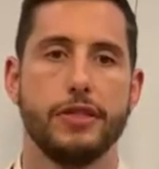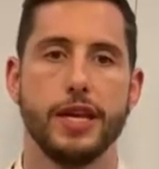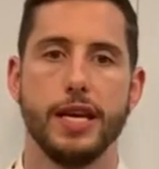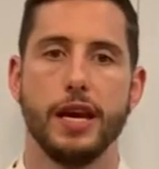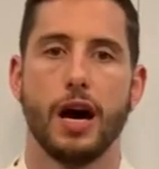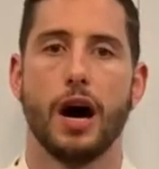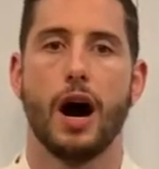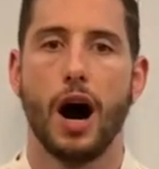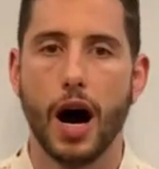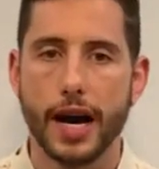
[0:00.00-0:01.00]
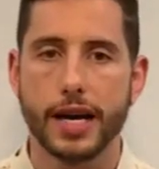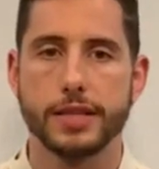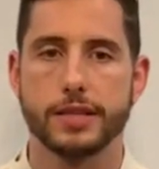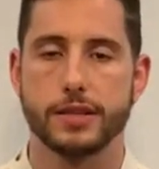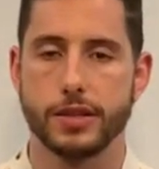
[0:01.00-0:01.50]
the
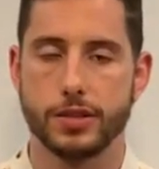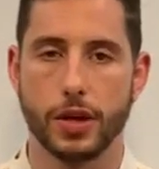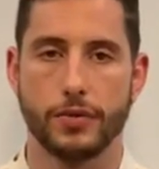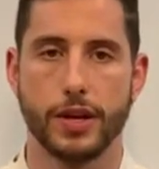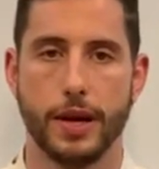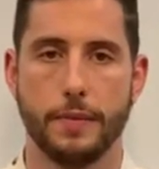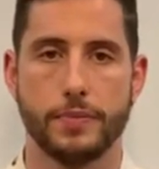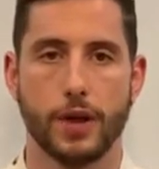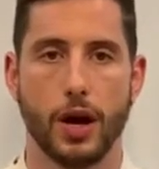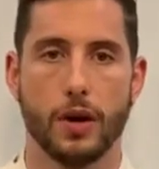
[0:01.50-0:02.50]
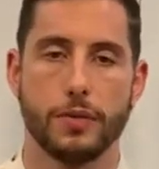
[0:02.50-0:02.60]
highest, the top, the, the,